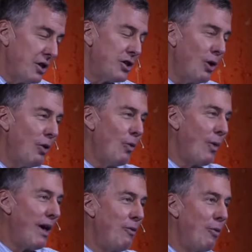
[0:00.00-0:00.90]
So
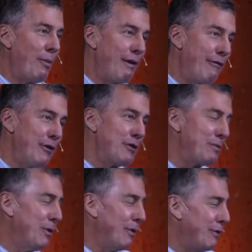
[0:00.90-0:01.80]
when we
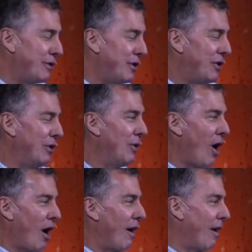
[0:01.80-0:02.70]
first moved to
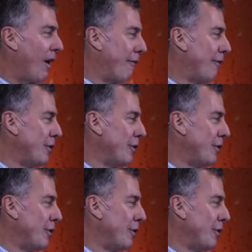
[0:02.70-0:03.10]
our